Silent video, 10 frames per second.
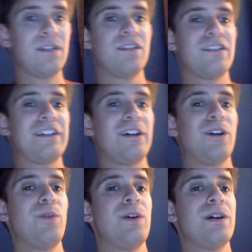
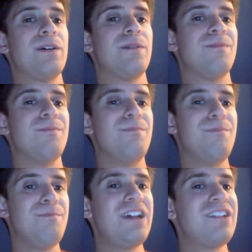So
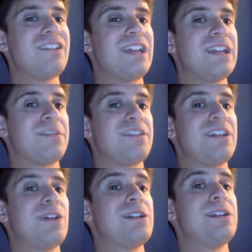Miz ended up
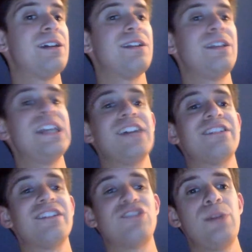stealing the United
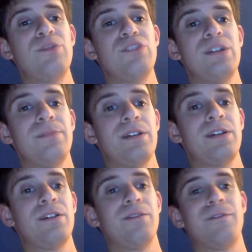States Championship
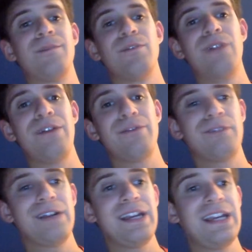from the
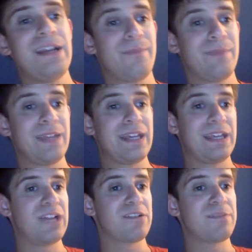referee.
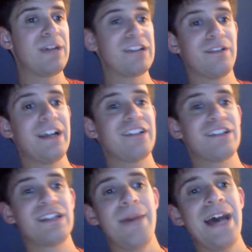He ended up smashing Lashley
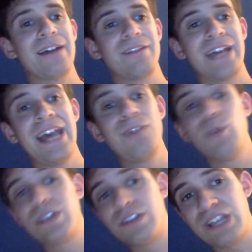in the back of the head
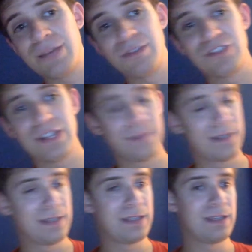with the championship.
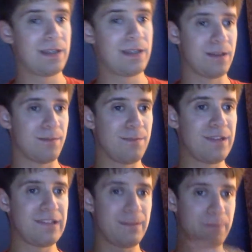
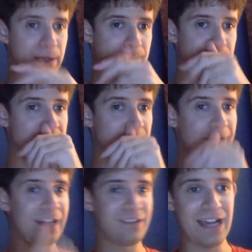Miz ended up punching
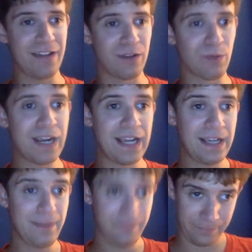Lashley out of the
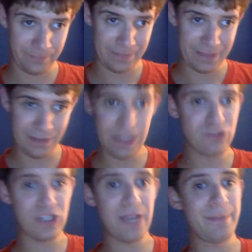ring. Then
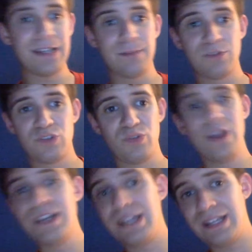Ciampa ended up
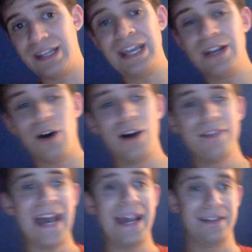joining in on
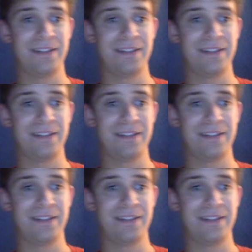that.